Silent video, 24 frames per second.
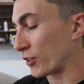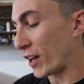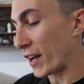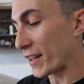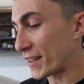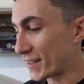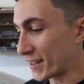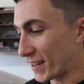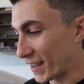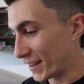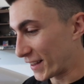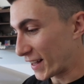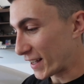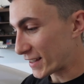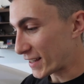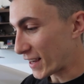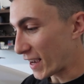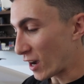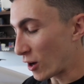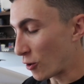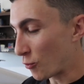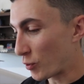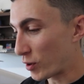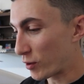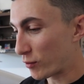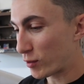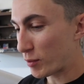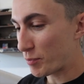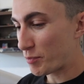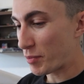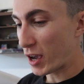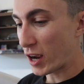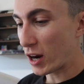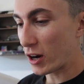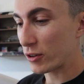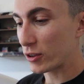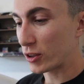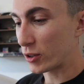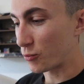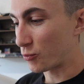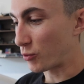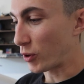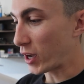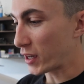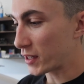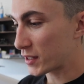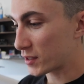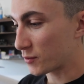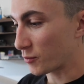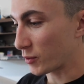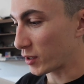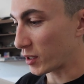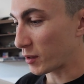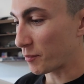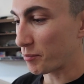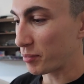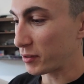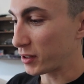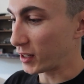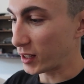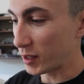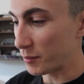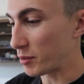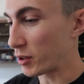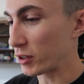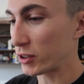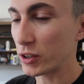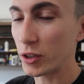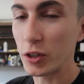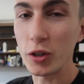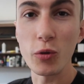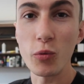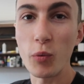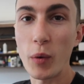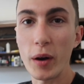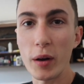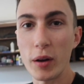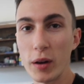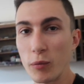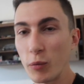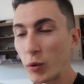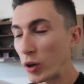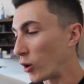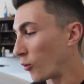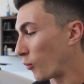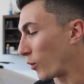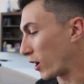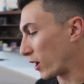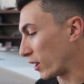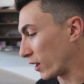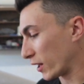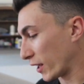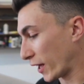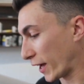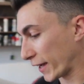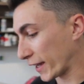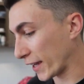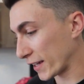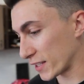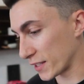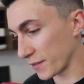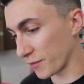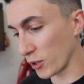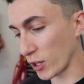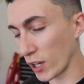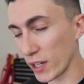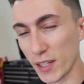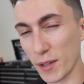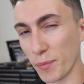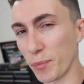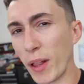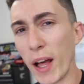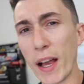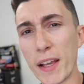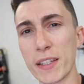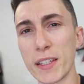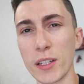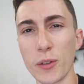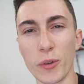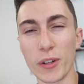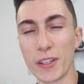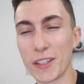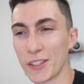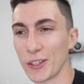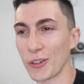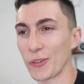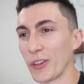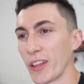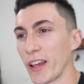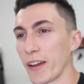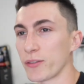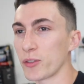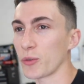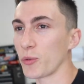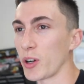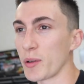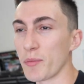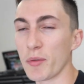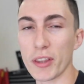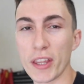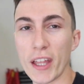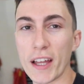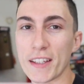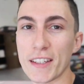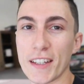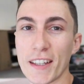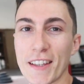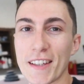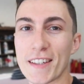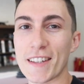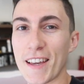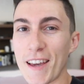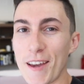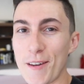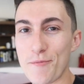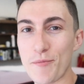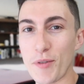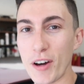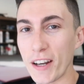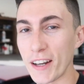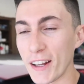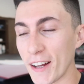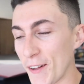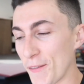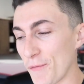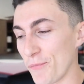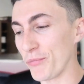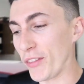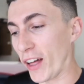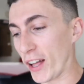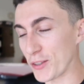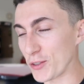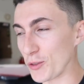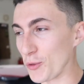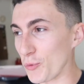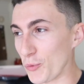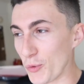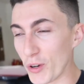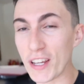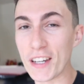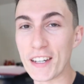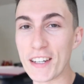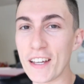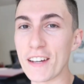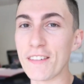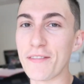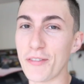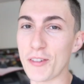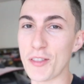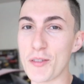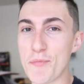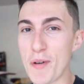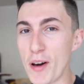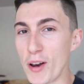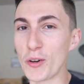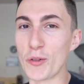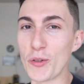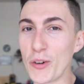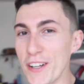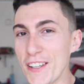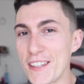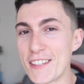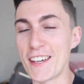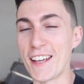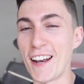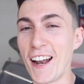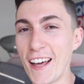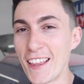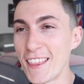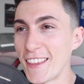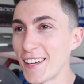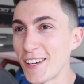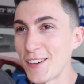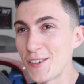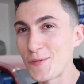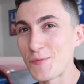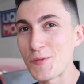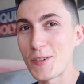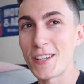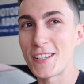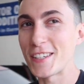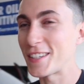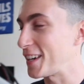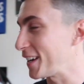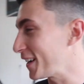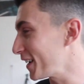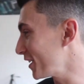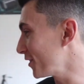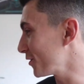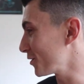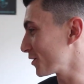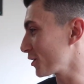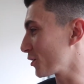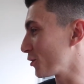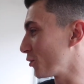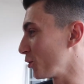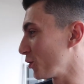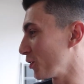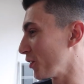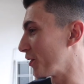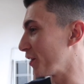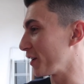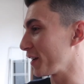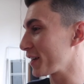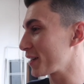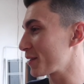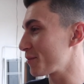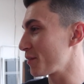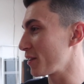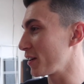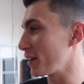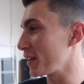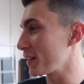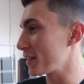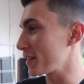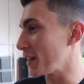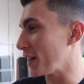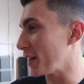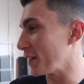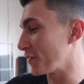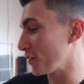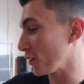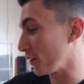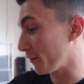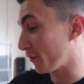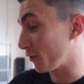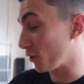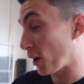that's it. That's how we repaired the rust. We completely built a new wheel well. I guess if you guys have plastic ones, you don't really have to worry about that. It's not the same, but that's what we did for the metal ones. And I think it was pretty sick. It was a cool learning experience. It took